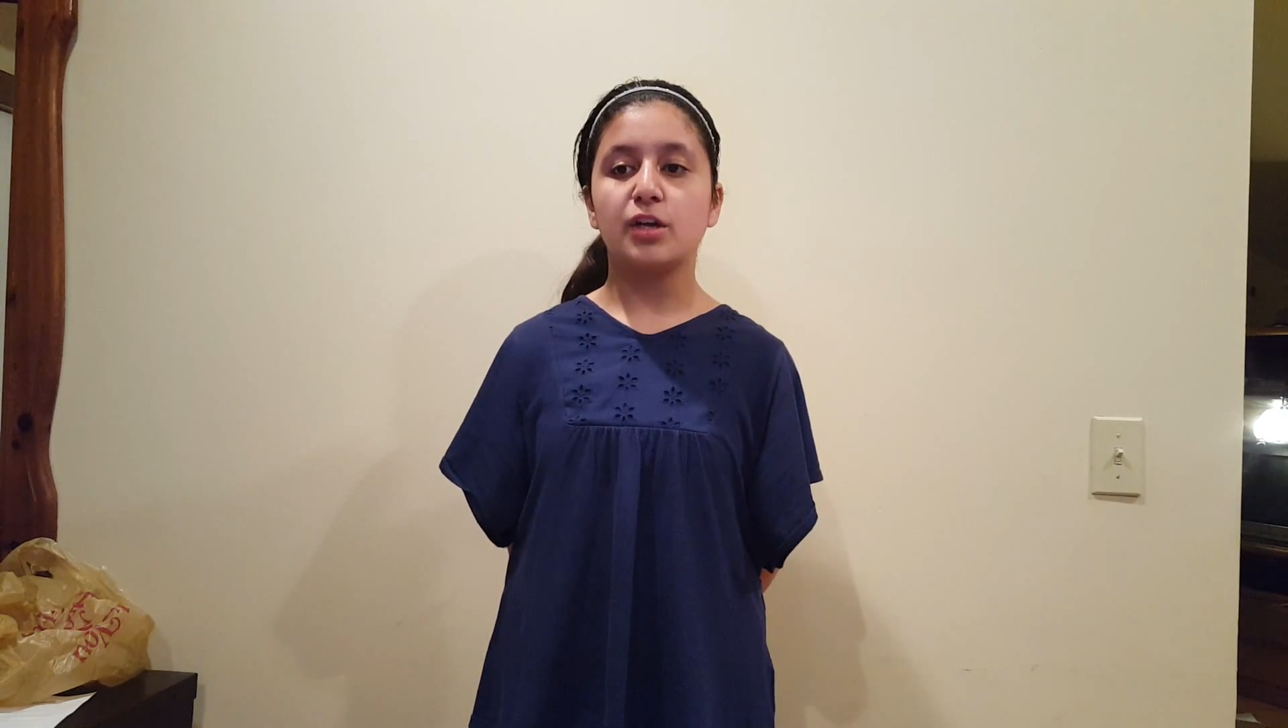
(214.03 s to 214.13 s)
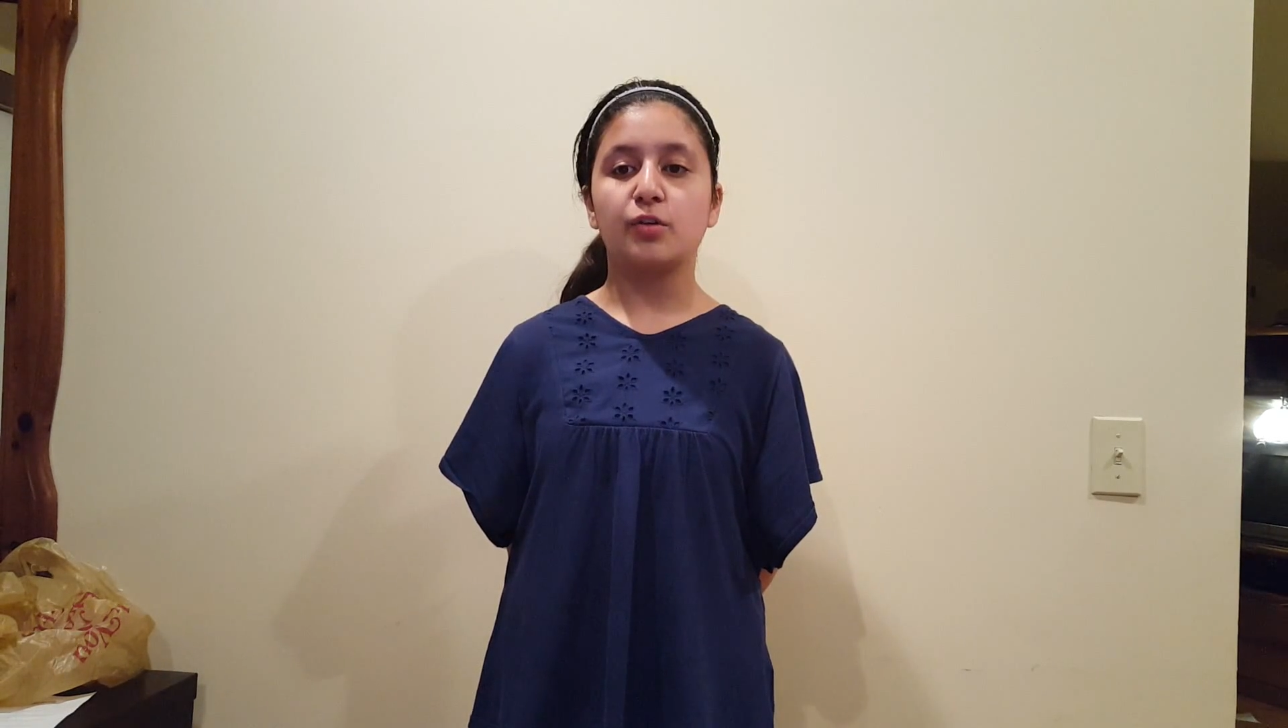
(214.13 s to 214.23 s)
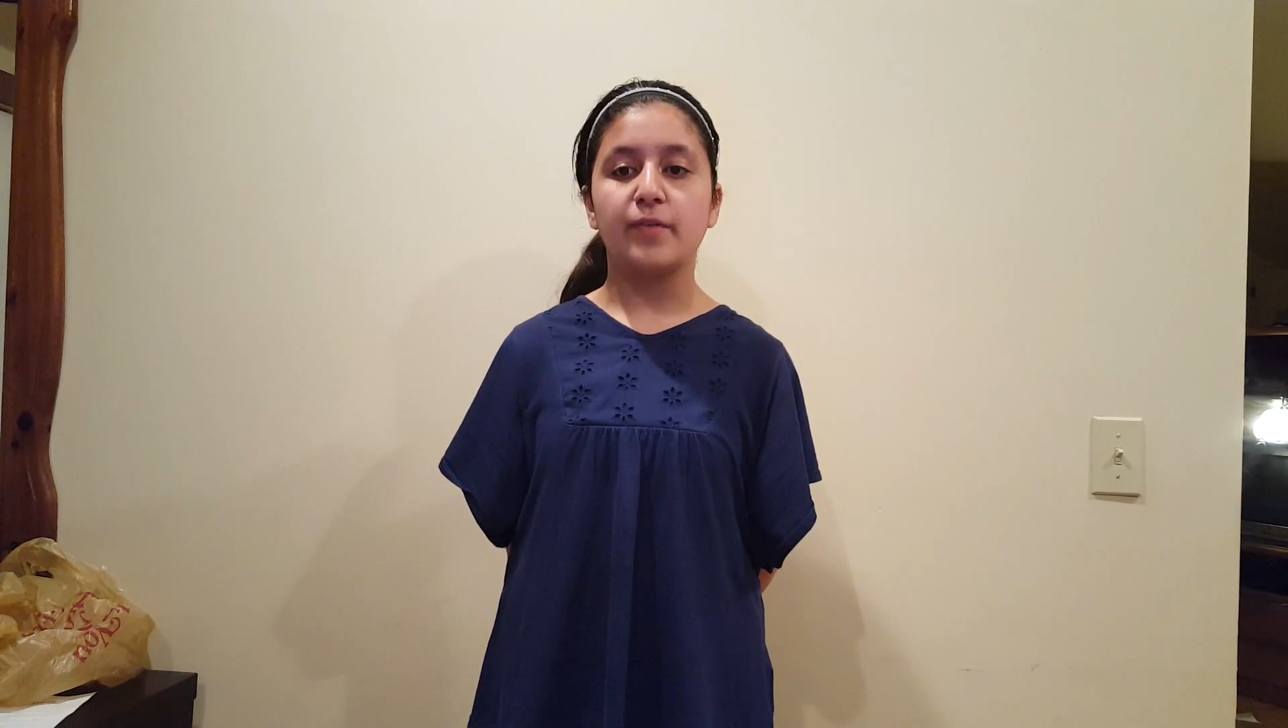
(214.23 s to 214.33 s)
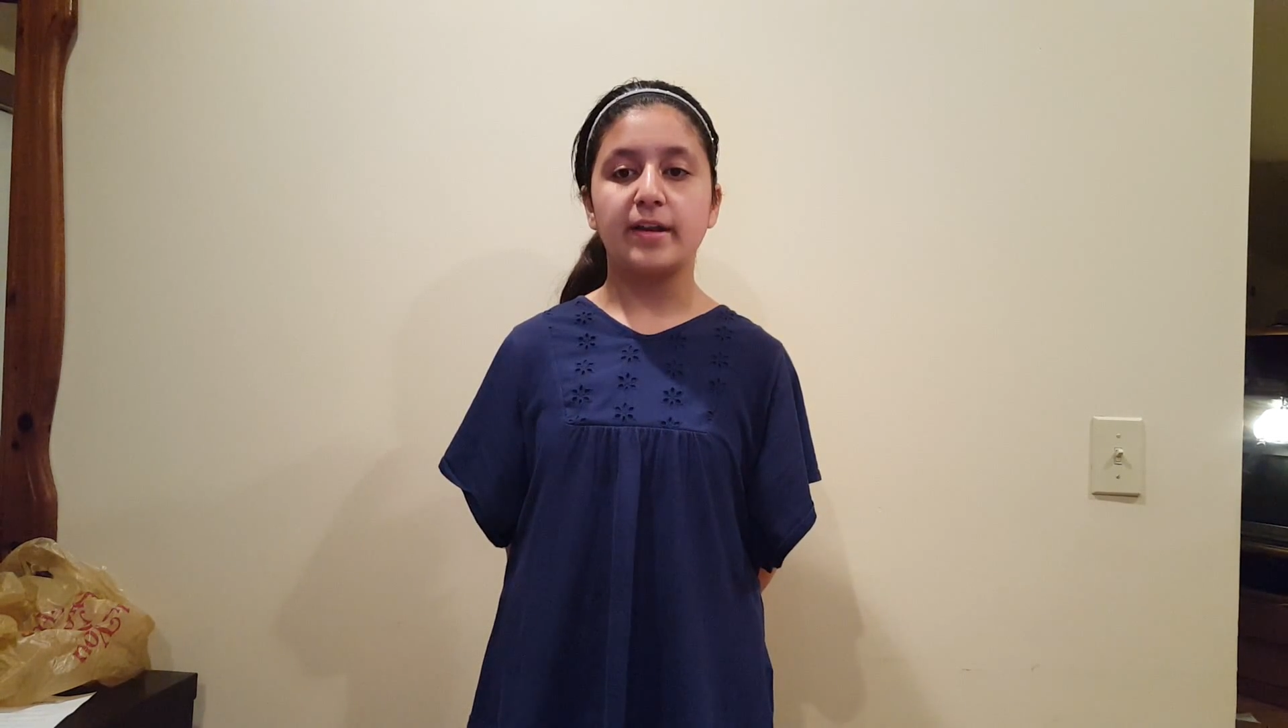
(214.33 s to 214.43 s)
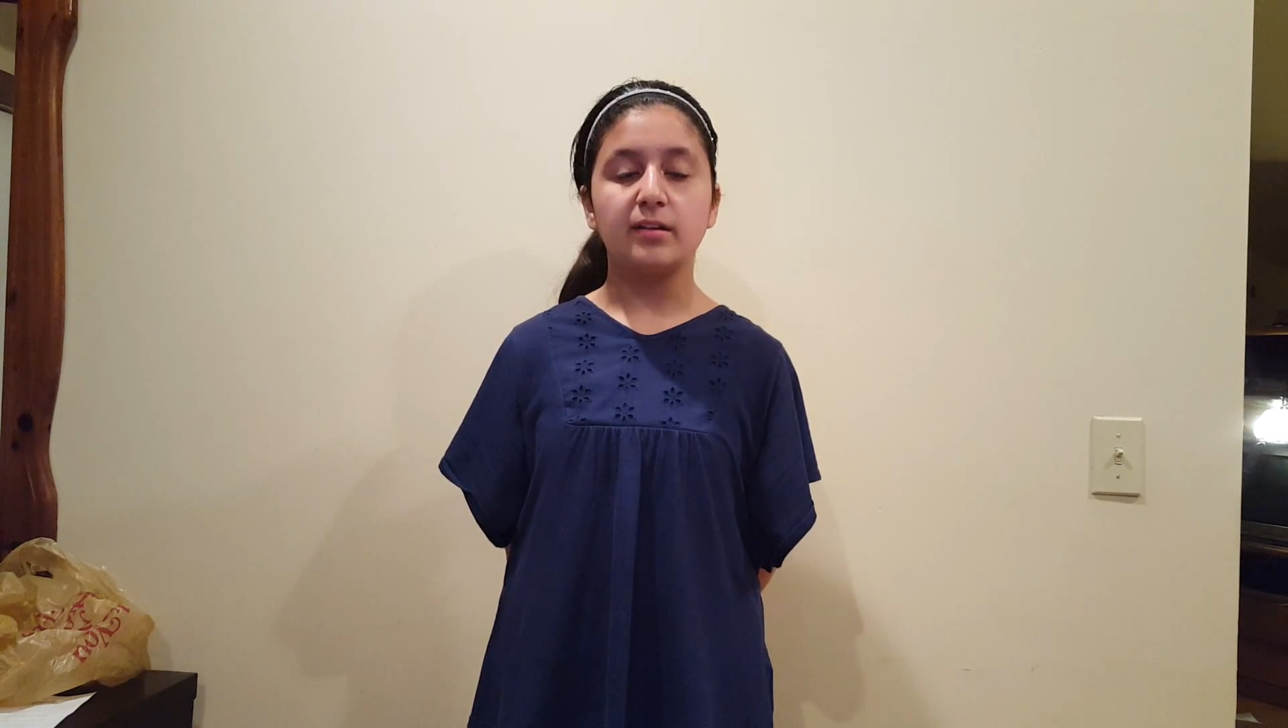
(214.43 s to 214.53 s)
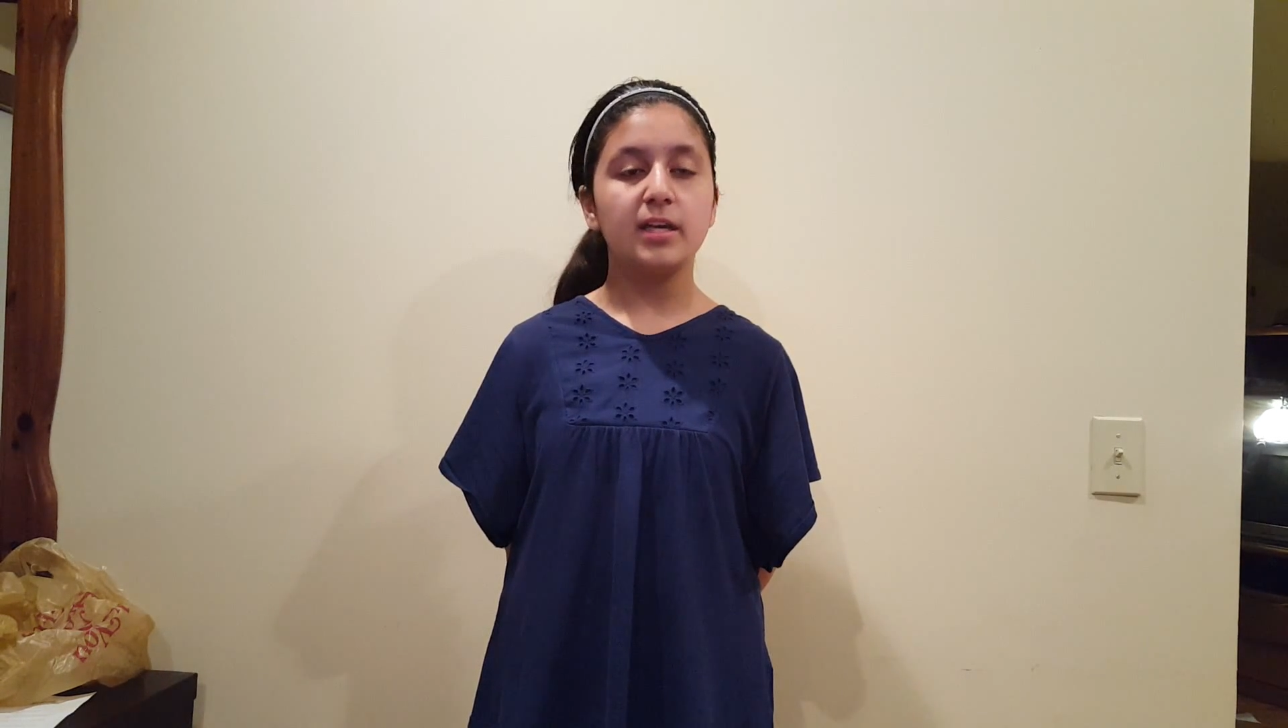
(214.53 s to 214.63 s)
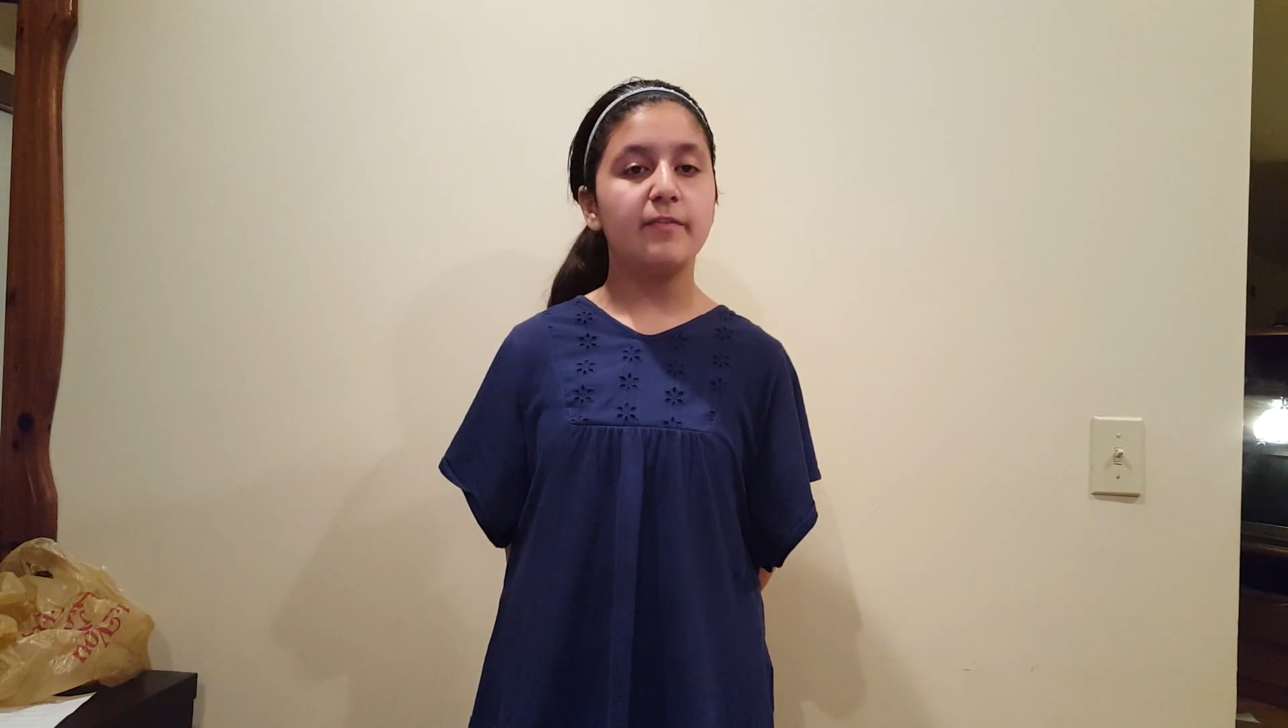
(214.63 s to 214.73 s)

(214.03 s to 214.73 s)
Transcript: are readily